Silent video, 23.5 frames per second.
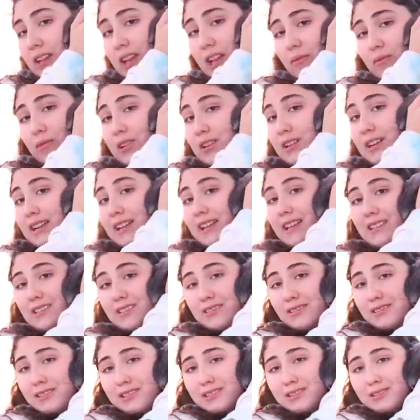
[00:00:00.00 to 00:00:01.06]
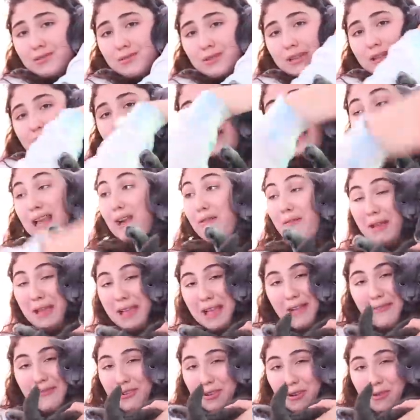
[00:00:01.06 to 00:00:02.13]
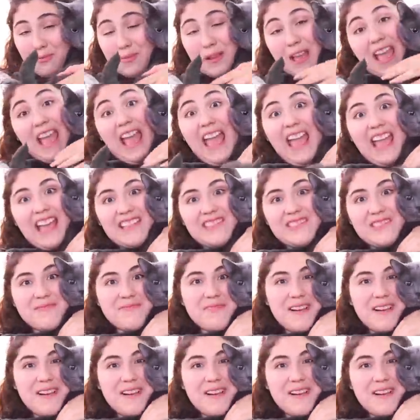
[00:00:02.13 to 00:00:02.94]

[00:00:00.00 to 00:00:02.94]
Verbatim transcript: Okay, well, I guess you didn't do it. Now I have Goomba and the